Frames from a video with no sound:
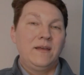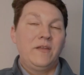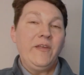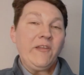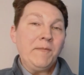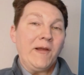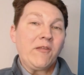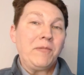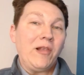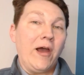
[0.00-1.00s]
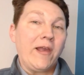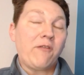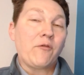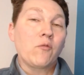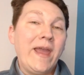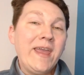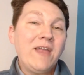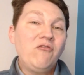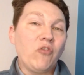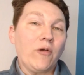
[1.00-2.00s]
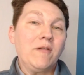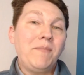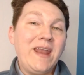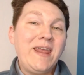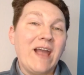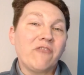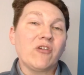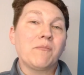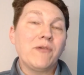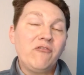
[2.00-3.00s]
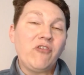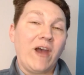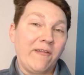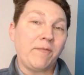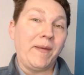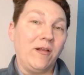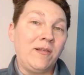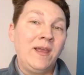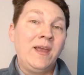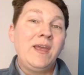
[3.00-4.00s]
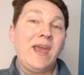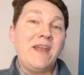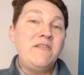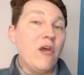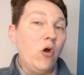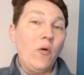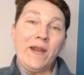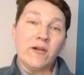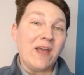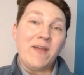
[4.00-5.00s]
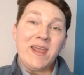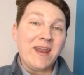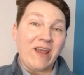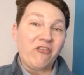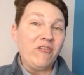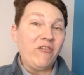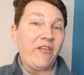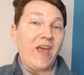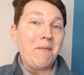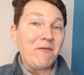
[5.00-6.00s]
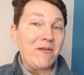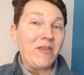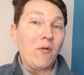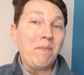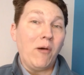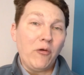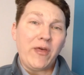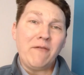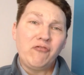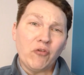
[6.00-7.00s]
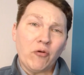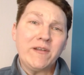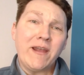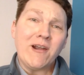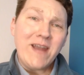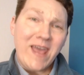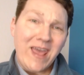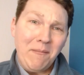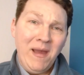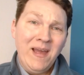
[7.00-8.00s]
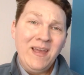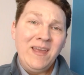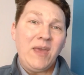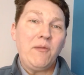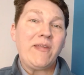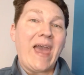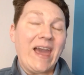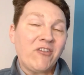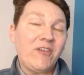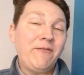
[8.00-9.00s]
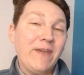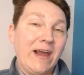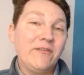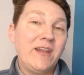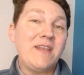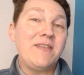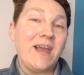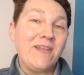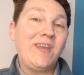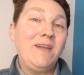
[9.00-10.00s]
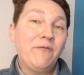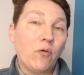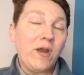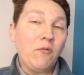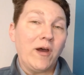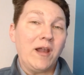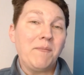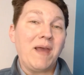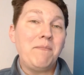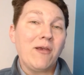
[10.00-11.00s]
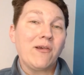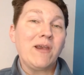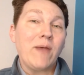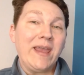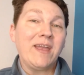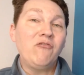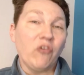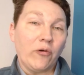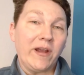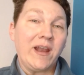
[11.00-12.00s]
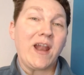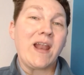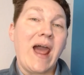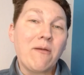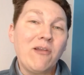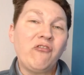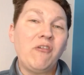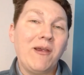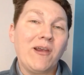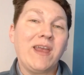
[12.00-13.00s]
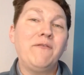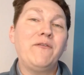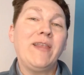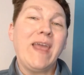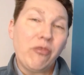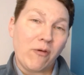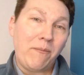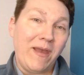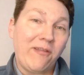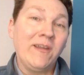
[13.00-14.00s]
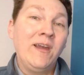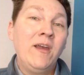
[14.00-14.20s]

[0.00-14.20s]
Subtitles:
This month's plug is for Rankin Jordan Pediatric Bridge Hospital. And no, I don't have any connection to them, even though we both have Jordan in our name. It was actually founded in 1941 by Mary Rankin Jordan, an Irish-American philanthropist